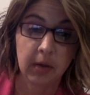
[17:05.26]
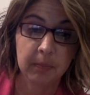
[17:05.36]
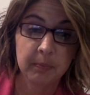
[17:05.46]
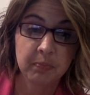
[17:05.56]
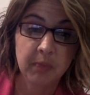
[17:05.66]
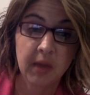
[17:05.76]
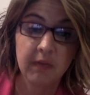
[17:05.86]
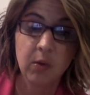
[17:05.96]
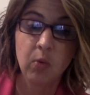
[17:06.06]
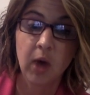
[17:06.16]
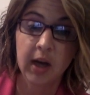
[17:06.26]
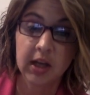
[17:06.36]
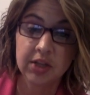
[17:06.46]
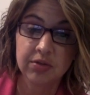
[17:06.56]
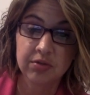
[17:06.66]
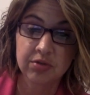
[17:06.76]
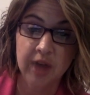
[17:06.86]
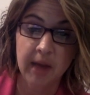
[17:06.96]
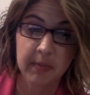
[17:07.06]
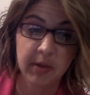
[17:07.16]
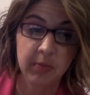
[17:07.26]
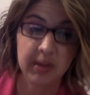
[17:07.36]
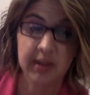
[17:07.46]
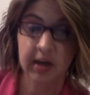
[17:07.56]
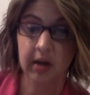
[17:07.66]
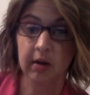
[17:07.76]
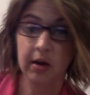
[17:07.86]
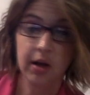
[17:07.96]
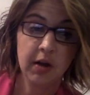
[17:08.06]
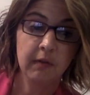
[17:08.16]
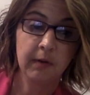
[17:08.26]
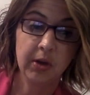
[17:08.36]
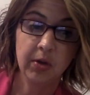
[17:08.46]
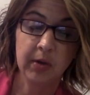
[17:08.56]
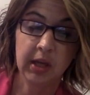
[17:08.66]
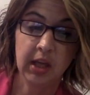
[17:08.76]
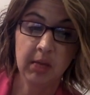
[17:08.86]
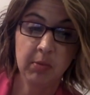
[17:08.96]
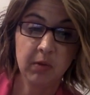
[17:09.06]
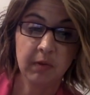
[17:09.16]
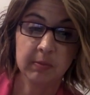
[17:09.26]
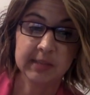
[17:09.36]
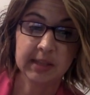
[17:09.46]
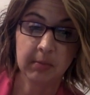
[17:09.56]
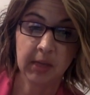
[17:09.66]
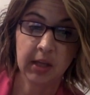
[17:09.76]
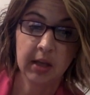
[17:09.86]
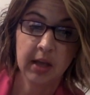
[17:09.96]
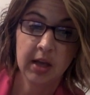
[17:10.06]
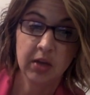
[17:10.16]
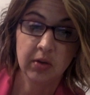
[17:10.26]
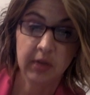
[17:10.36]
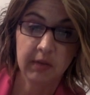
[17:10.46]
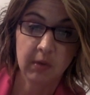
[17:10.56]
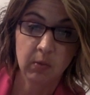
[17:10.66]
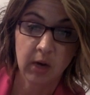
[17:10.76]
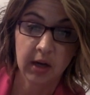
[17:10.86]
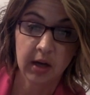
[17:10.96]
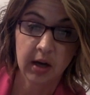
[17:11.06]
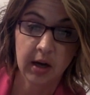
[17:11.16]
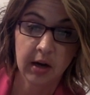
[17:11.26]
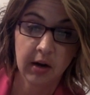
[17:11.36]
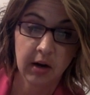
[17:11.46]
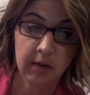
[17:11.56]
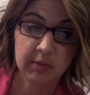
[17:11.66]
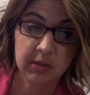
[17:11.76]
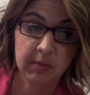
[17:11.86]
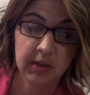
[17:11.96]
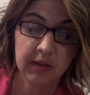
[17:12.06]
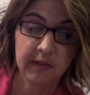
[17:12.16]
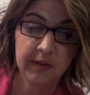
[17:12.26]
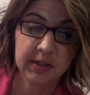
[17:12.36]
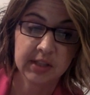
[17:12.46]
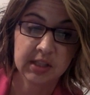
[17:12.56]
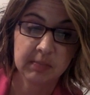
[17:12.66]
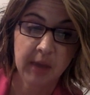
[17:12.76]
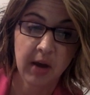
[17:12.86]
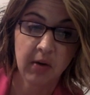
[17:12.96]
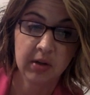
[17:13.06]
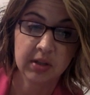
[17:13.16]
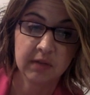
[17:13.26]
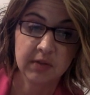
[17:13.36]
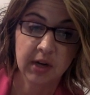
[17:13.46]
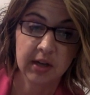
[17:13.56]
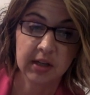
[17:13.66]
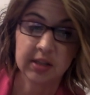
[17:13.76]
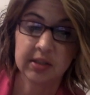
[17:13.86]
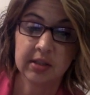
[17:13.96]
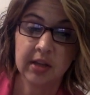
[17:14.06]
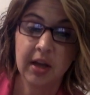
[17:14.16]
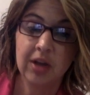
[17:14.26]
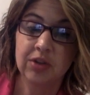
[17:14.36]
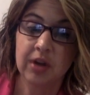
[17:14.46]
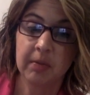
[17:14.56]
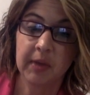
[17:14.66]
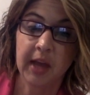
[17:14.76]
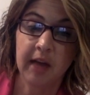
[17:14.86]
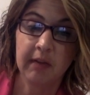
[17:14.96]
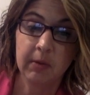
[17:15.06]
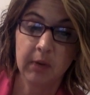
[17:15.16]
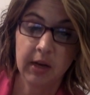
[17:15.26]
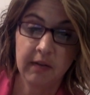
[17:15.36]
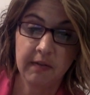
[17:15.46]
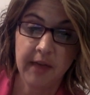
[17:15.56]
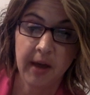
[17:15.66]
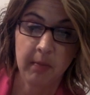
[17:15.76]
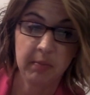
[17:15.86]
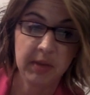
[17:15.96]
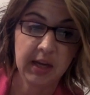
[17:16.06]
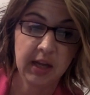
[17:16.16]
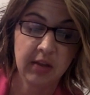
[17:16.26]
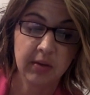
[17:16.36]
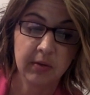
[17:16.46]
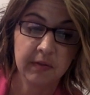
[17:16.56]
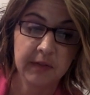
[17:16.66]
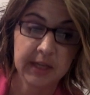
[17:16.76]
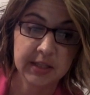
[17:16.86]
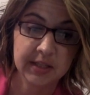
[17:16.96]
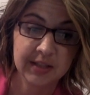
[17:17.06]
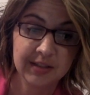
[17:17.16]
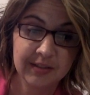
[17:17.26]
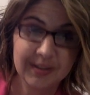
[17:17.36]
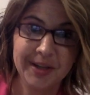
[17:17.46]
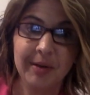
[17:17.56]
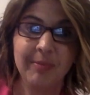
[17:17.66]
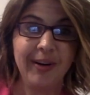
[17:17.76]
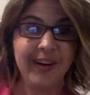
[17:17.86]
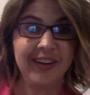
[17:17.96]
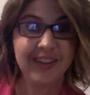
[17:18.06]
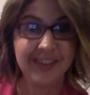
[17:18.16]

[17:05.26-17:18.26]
harm. If you walk into a trap, they'll be there for you and keep you from stumbling. You will even walk unharmed among the fiercest powers of darkness, trampling every one of them beneath your feet. Come on.